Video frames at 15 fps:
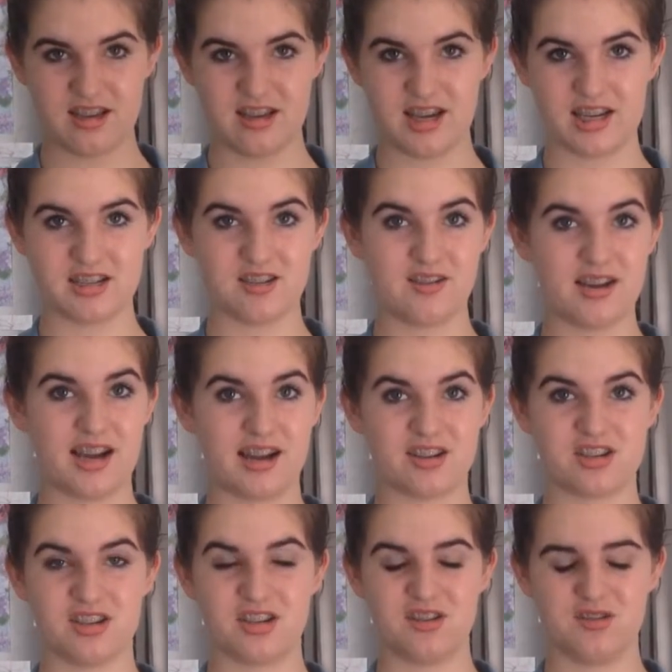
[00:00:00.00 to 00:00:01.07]
yeah, don't
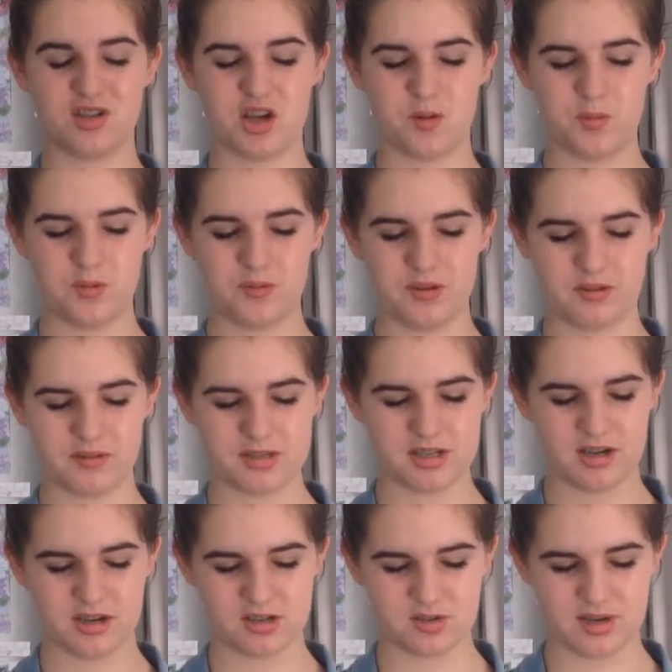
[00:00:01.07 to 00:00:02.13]
actually use almond milk because
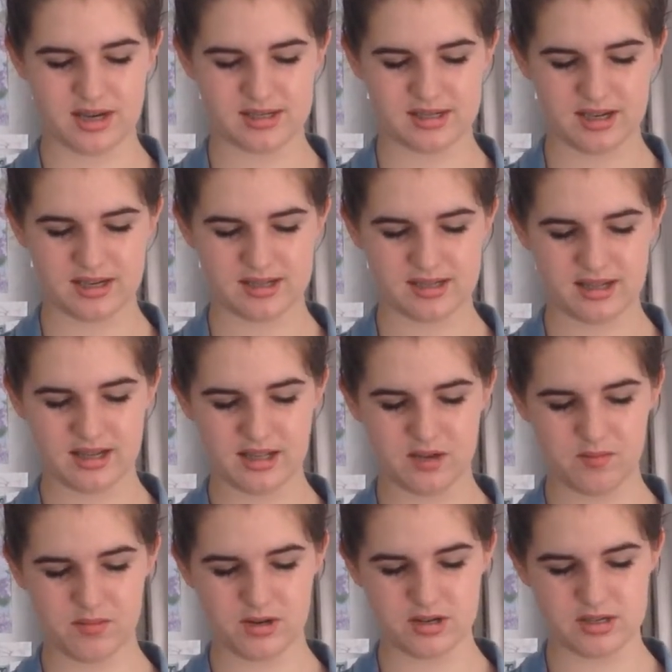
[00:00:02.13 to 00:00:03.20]
it also has like a slightly
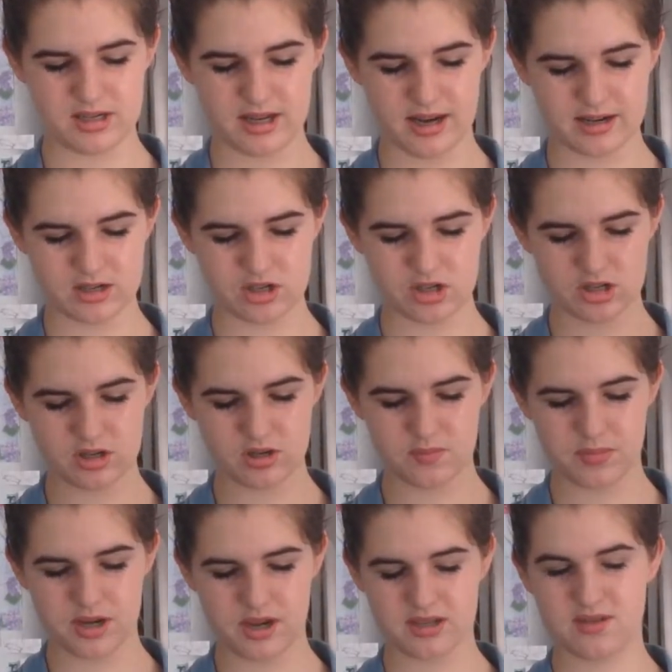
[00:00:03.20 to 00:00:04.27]
weird texture
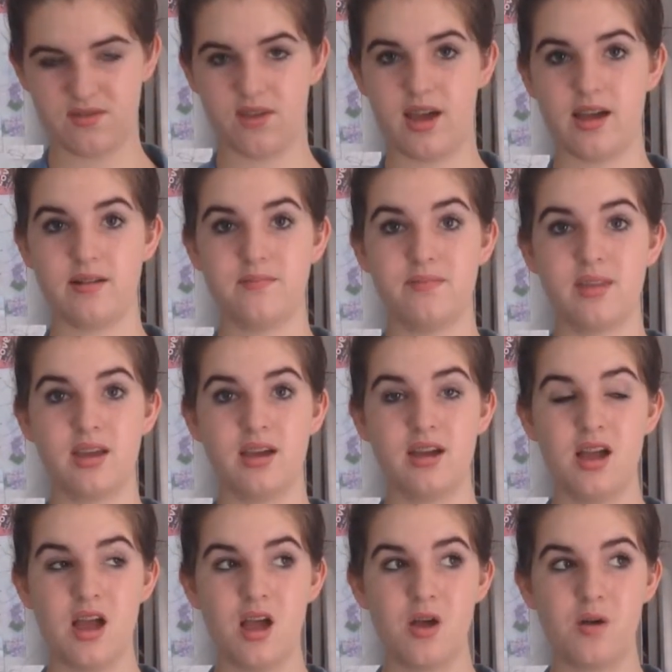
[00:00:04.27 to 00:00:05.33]
because of that,
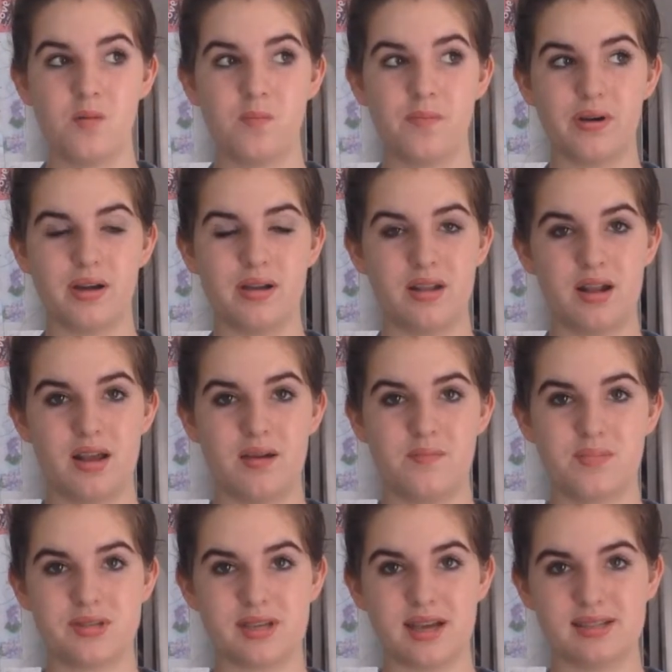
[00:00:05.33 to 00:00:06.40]
but
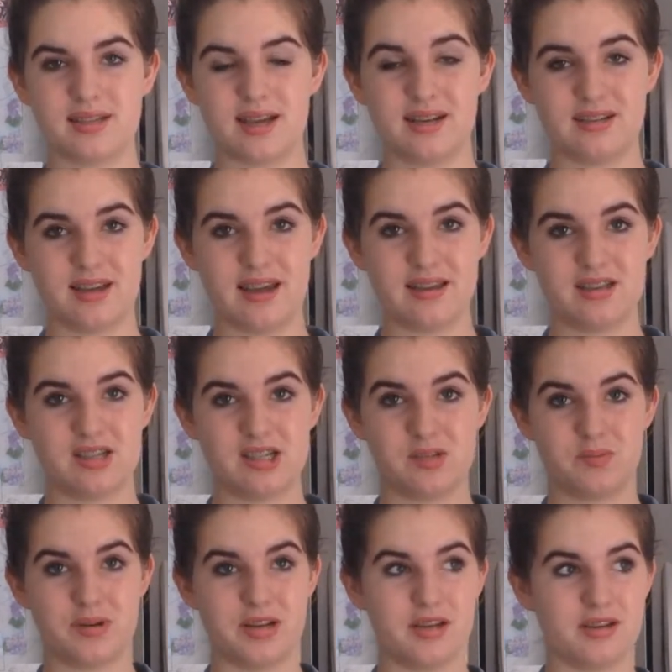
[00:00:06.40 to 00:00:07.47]
besides that, it tastes
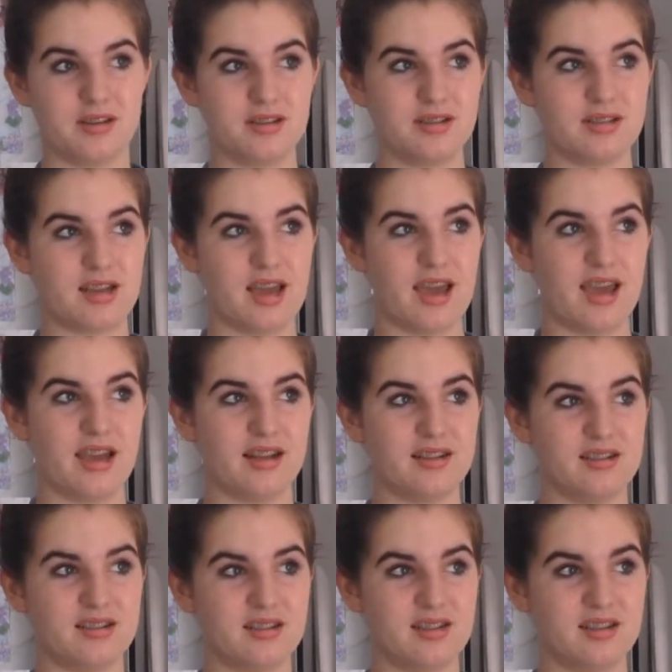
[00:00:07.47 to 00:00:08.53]
pretty good.
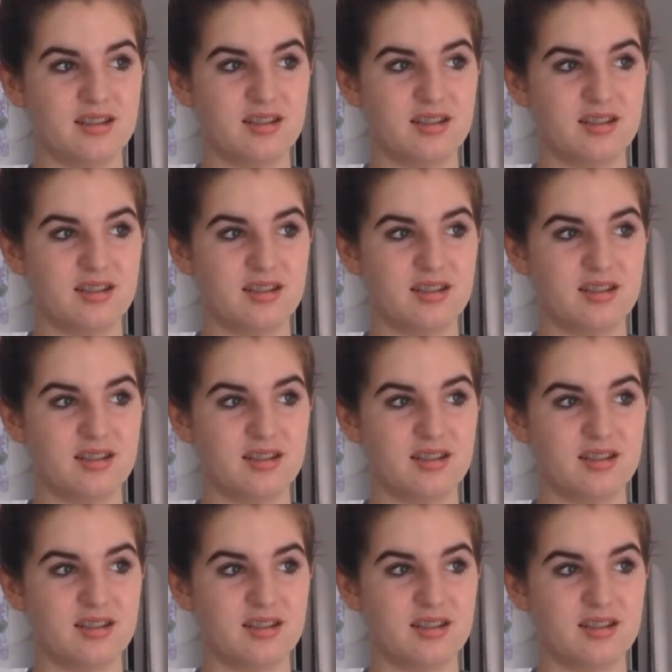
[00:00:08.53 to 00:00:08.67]
And